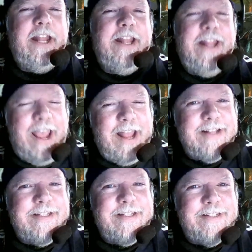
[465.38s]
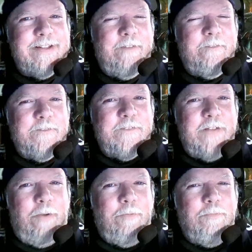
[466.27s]
that's
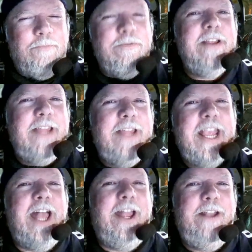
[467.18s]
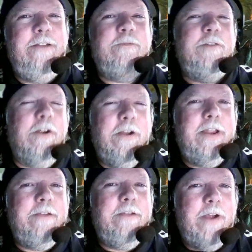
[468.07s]
a really kind of
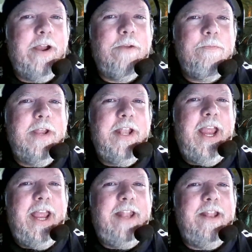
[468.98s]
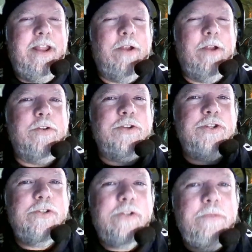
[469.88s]
dark environment, and there
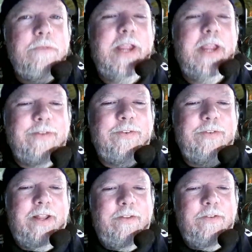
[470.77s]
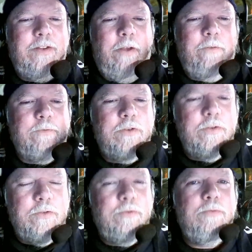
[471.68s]
should be a sense of
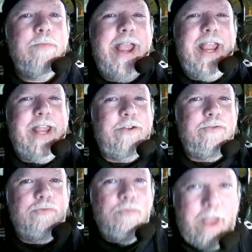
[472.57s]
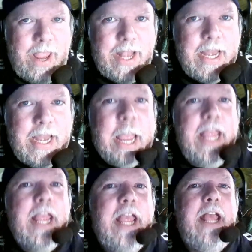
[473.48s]
doom and dread
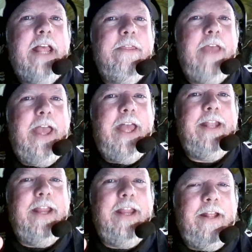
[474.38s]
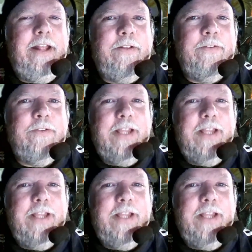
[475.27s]
that is in